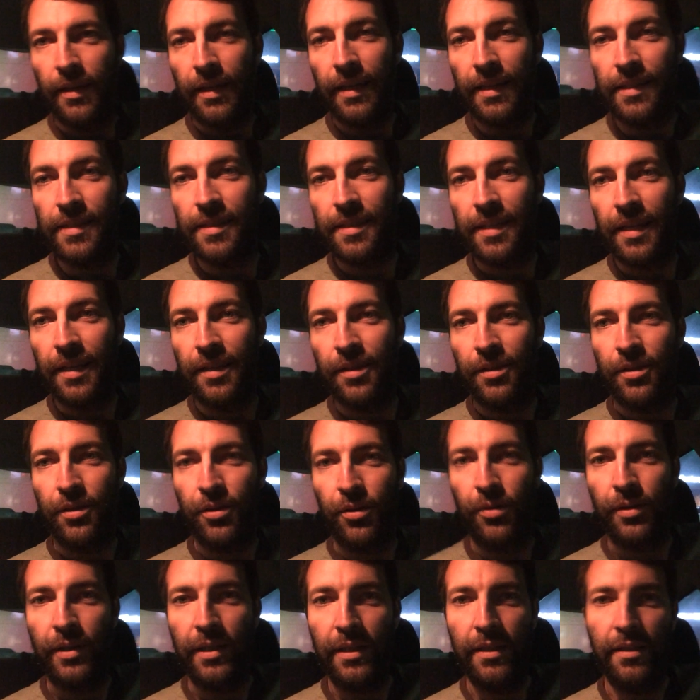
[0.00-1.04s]
It's
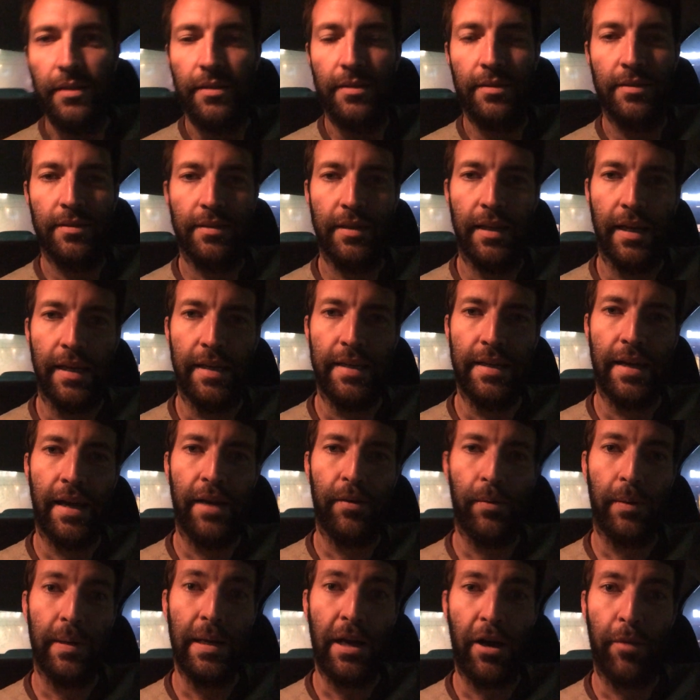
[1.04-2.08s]
10:30 at night
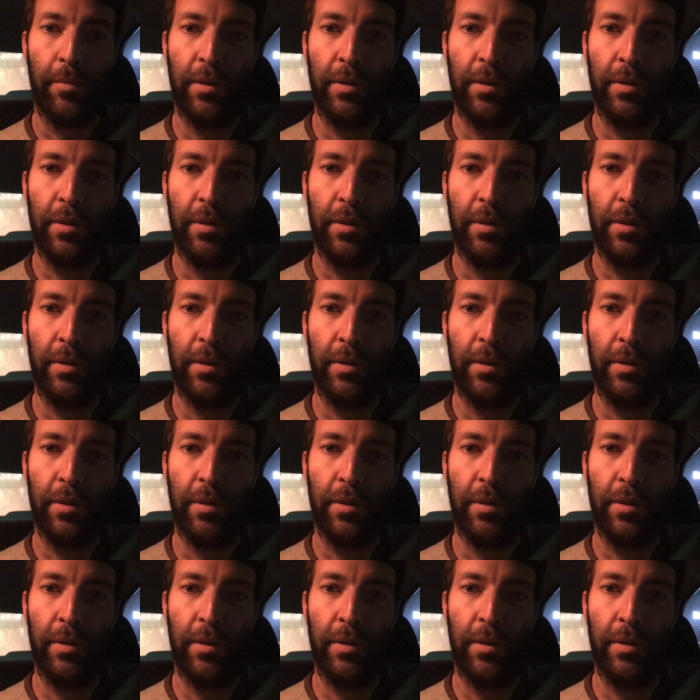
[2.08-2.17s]
right now.